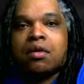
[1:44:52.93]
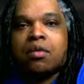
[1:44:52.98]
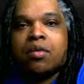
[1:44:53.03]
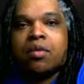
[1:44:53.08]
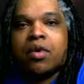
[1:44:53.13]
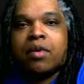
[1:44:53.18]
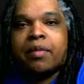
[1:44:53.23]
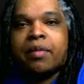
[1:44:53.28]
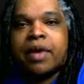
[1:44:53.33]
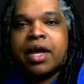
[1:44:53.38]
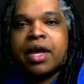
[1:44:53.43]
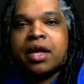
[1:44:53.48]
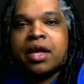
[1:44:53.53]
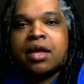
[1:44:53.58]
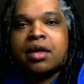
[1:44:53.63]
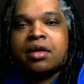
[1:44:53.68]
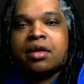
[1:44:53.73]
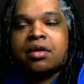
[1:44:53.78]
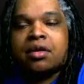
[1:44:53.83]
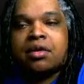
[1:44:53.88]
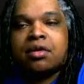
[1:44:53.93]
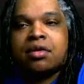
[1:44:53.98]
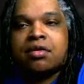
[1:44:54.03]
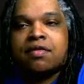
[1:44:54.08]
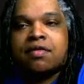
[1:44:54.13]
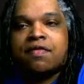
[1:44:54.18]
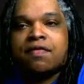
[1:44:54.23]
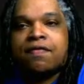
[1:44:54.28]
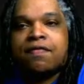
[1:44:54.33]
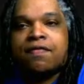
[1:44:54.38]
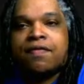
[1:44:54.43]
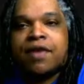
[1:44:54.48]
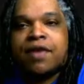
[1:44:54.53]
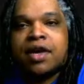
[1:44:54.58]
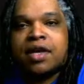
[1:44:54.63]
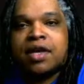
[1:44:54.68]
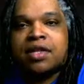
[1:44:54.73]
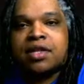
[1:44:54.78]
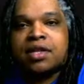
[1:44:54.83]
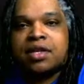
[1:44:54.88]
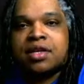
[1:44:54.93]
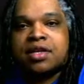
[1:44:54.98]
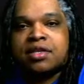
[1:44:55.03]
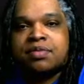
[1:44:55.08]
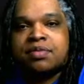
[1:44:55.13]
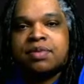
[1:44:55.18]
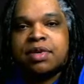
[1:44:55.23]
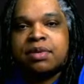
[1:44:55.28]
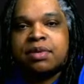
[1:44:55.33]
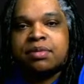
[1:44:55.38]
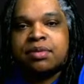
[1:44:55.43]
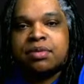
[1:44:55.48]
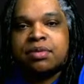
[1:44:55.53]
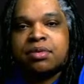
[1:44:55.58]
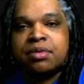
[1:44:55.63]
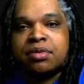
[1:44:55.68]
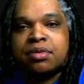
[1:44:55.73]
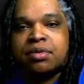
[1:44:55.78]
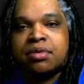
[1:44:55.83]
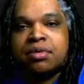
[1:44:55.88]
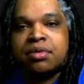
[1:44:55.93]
Where am I at? Fuck these people.